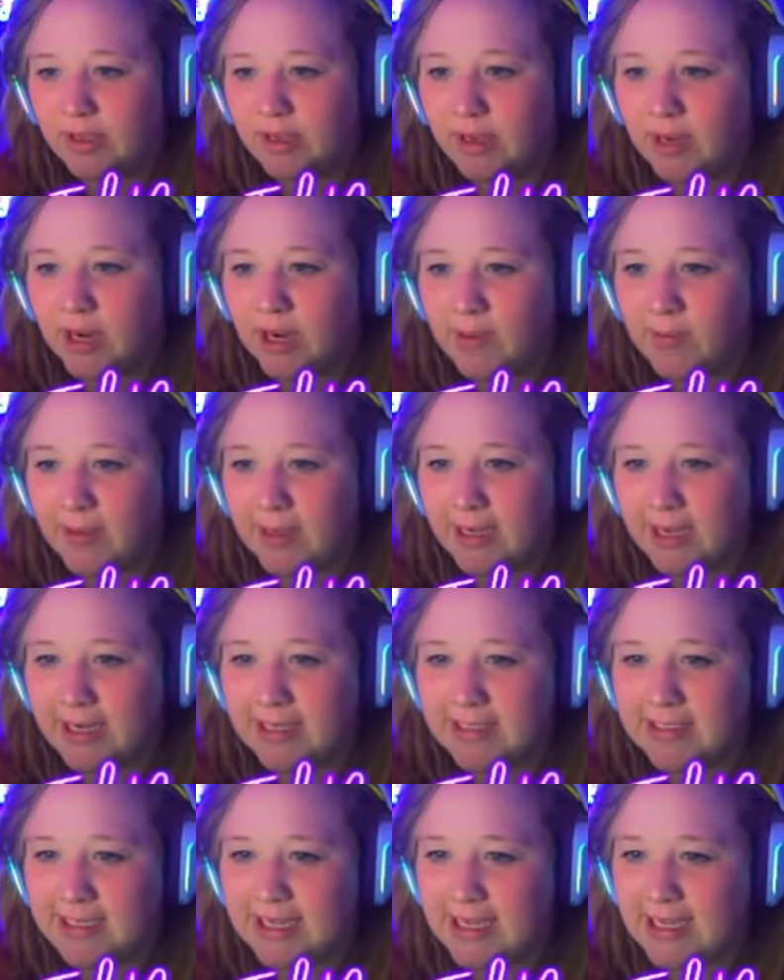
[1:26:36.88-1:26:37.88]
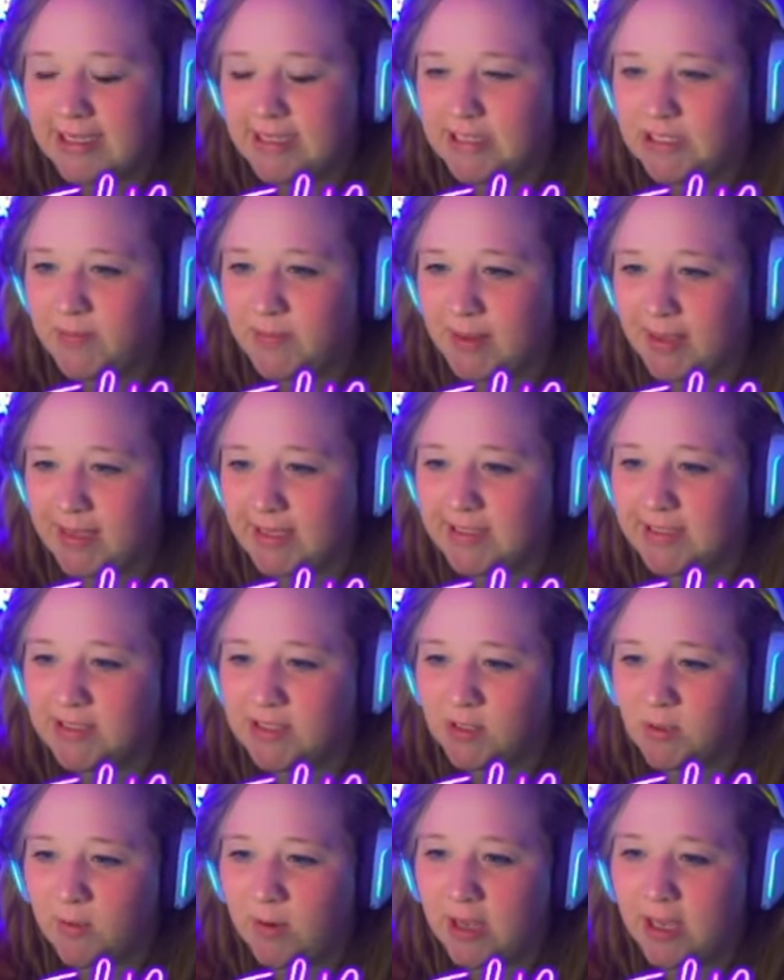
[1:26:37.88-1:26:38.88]
All right, we got a dead space
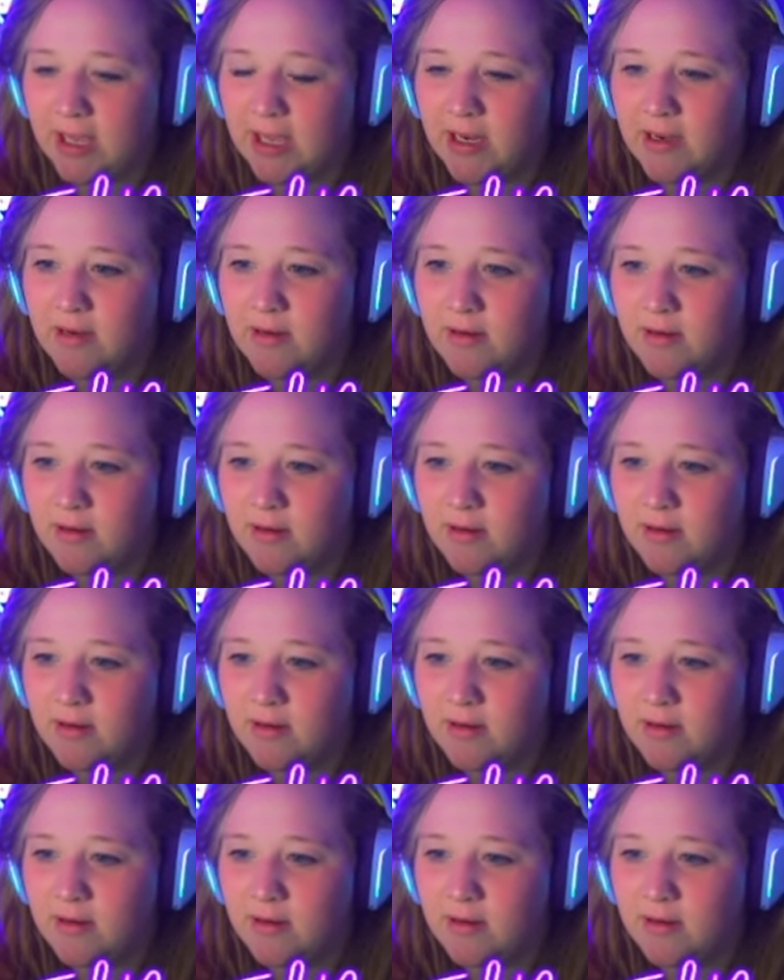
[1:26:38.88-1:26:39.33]
squid,